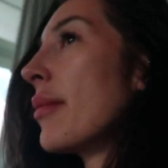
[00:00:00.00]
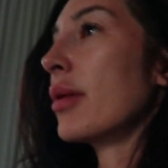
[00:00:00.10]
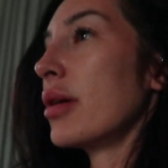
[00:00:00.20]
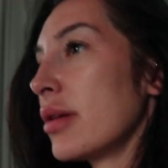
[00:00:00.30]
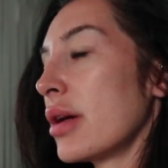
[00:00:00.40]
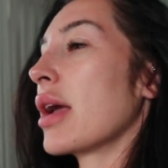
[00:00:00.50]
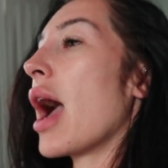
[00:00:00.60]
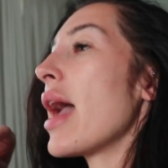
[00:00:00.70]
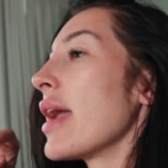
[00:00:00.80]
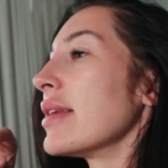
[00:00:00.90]
So I'm,
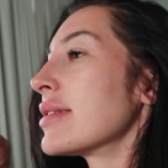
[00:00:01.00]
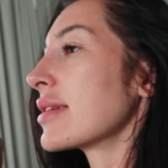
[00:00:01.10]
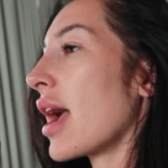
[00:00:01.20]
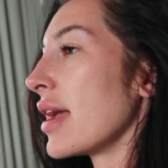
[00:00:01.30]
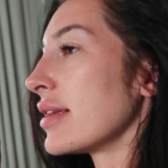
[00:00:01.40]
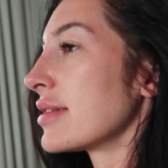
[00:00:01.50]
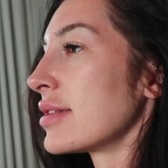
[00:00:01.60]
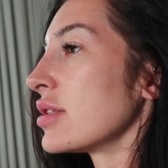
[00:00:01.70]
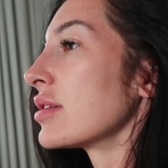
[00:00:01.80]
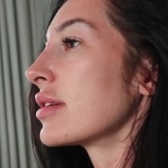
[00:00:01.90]
guys, guys,
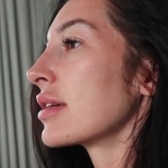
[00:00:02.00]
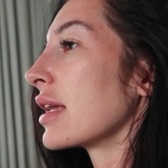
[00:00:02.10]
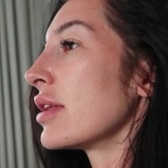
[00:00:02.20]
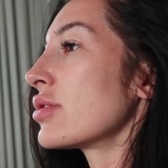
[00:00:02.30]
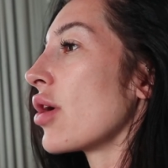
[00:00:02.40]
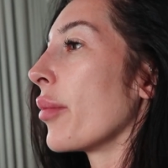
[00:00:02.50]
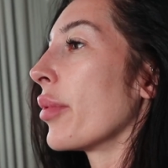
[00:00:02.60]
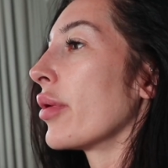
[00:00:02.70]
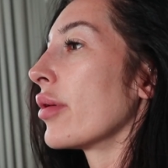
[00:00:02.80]
can you stop?